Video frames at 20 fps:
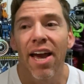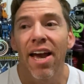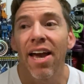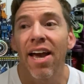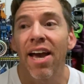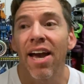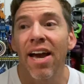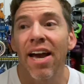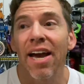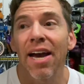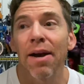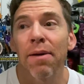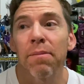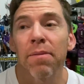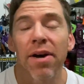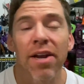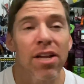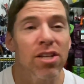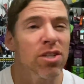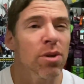And
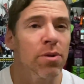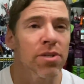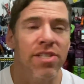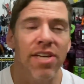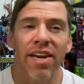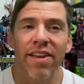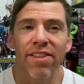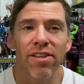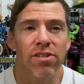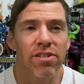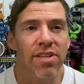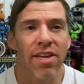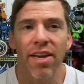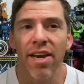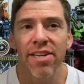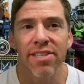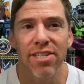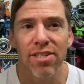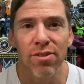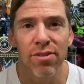I don't want to say anything just in
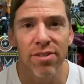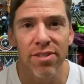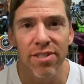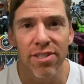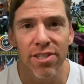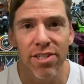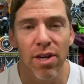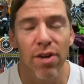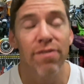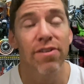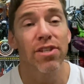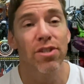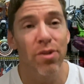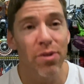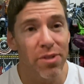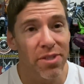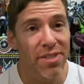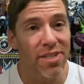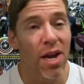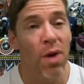case it doesn't. So if it
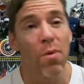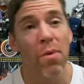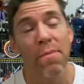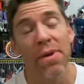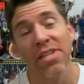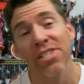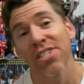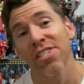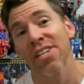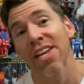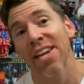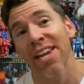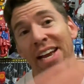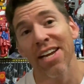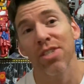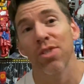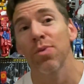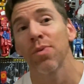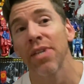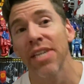does, I will mention it
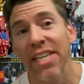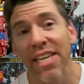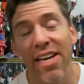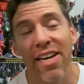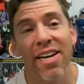next week.